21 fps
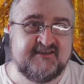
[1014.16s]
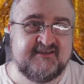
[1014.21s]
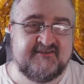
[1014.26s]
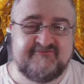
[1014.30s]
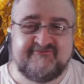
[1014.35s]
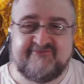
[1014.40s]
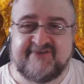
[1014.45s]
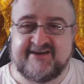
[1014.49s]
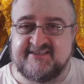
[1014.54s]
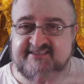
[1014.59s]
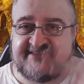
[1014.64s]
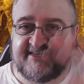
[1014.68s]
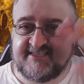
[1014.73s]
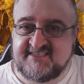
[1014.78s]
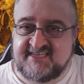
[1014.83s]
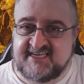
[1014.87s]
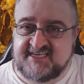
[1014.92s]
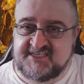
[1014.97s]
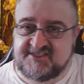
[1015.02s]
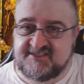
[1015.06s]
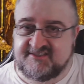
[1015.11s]

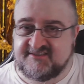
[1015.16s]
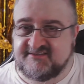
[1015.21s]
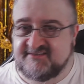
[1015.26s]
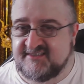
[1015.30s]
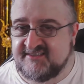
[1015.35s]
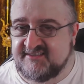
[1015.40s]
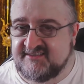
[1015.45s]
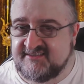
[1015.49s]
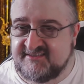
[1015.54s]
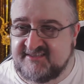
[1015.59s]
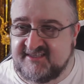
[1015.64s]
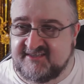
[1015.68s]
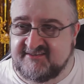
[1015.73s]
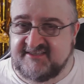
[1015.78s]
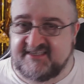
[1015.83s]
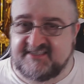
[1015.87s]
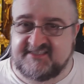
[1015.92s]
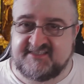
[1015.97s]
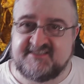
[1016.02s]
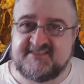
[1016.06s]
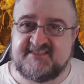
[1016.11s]
fantasization and their
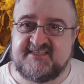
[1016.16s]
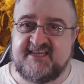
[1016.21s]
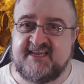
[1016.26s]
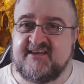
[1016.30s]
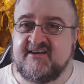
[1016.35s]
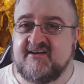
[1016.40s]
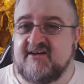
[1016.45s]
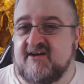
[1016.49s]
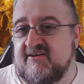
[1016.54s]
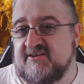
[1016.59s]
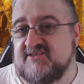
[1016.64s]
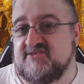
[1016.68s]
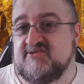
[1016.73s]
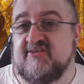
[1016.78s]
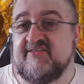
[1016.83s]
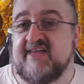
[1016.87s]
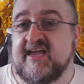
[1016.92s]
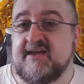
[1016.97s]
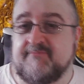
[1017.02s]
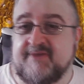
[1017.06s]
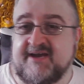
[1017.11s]
need to say, oh, it's not
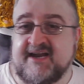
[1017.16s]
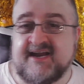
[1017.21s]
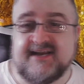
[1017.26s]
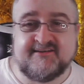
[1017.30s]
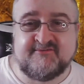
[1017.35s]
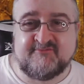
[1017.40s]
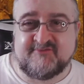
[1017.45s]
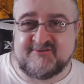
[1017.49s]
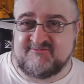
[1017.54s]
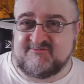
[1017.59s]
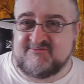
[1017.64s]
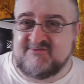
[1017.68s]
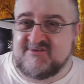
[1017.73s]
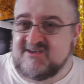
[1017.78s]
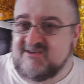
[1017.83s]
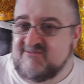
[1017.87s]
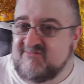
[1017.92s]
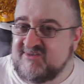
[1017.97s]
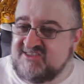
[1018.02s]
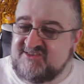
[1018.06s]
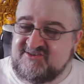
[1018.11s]
that bad. We're
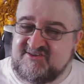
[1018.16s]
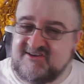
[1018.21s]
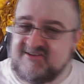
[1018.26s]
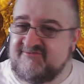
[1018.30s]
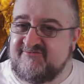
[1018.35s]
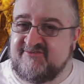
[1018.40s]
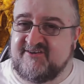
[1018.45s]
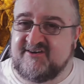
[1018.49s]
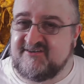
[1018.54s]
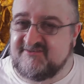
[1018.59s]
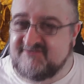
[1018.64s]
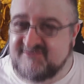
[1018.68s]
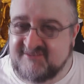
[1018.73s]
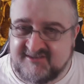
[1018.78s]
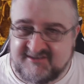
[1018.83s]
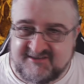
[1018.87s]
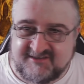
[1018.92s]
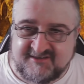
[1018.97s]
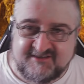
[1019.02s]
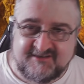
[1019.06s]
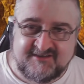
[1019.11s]
just doing it for
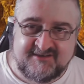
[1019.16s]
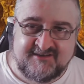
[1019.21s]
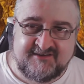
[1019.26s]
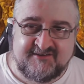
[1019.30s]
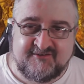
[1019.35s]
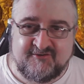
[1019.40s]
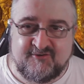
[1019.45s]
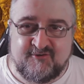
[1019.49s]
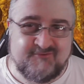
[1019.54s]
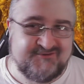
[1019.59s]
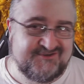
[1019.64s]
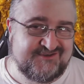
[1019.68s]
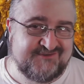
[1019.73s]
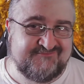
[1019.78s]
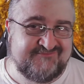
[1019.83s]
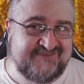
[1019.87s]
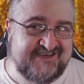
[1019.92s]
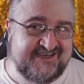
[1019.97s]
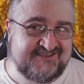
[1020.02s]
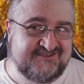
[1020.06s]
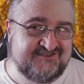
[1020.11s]
wholesome
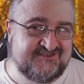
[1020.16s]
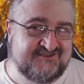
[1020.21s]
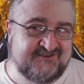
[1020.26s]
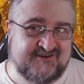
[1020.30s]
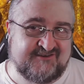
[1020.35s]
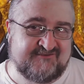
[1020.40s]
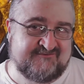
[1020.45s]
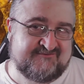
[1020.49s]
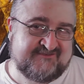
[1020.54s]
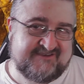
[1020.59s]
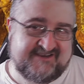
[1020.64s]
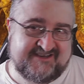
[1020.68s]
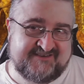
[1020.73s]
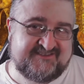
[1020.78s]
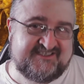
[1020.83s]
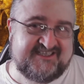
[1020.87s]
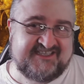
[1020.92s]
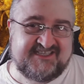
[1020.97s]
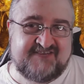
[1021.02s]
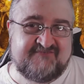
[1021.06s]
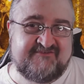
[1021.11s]
reasons or
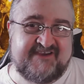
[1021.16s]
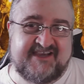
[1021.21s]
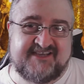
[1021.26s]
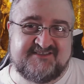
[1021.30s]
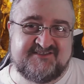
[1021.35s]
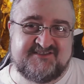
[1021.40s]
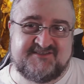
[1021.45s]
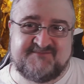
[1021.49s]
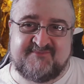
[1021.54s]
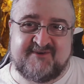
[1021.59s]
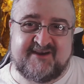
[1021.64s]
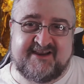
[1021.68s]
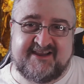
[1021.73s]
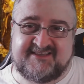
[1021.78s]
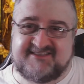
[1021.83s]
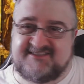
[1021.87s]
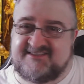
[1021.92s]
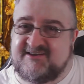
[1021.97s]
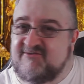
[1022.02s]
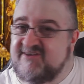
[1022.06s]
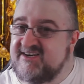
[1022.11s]
silly reasons, but it's
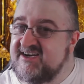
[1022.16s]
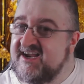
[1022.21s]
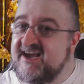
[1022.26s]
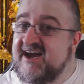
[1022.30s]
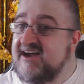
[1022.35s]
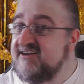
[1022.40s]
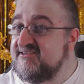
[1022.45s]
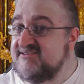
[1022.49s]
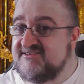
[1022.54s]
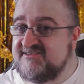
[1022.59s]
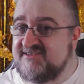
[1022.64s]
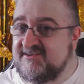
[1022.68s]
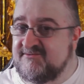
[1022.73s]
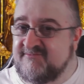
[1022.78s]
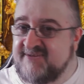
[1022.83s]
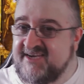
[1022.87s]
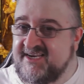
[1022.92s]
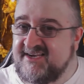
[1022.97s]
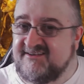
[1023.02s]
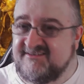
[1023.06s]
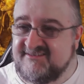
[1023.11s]
still kind of art in some
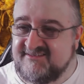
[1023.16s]
way.